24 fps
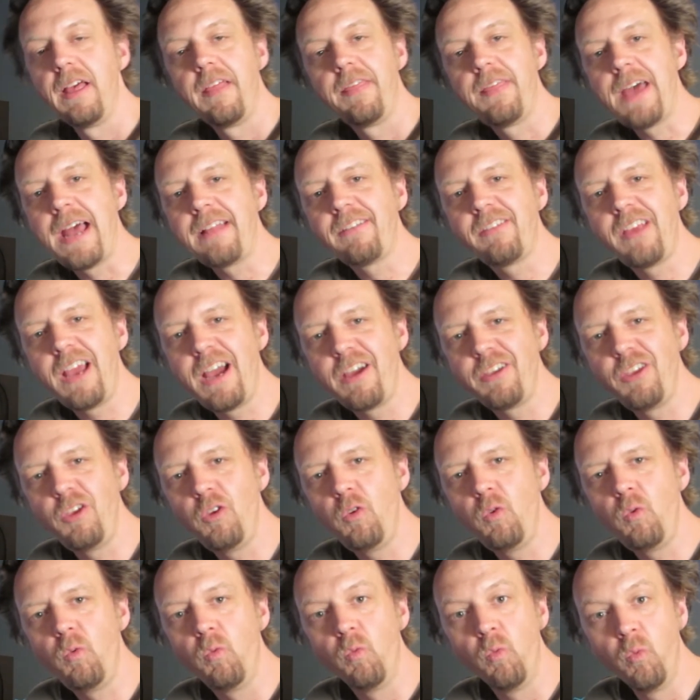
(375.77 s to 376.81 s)
That's how
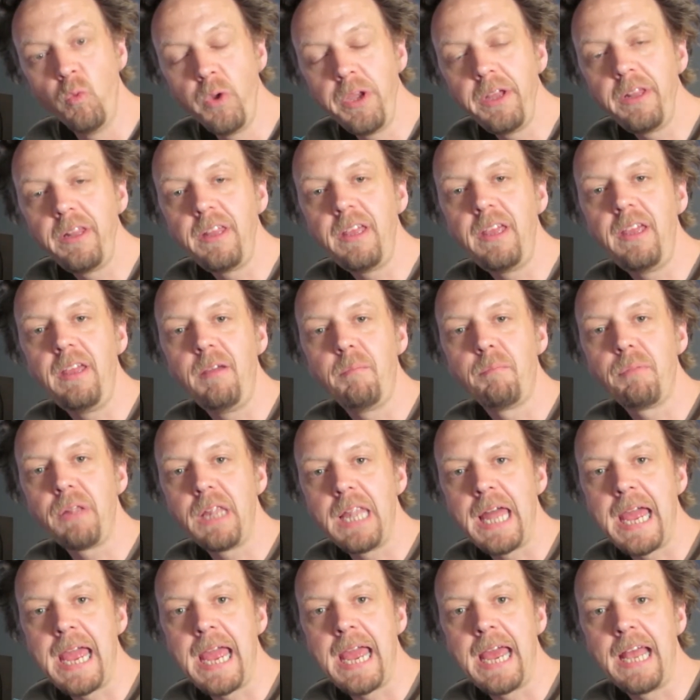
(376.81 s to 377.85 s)
you really
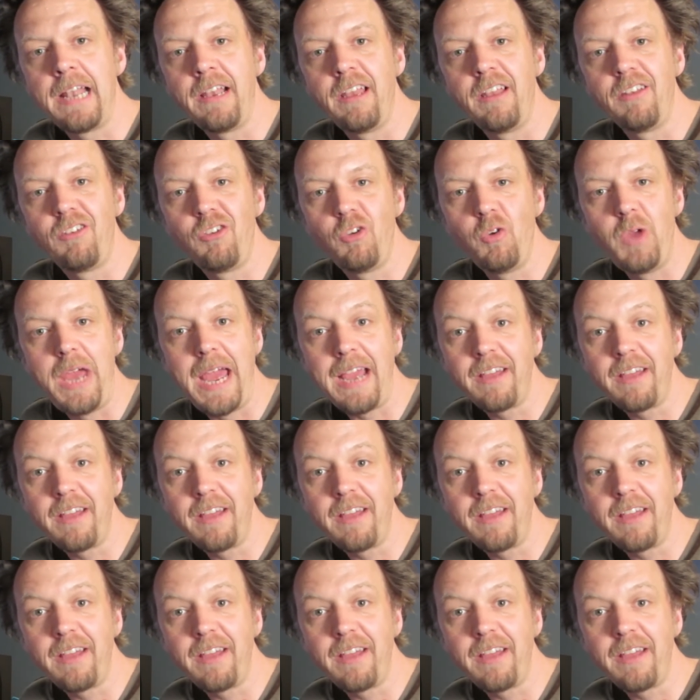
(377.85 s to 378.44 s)
plan to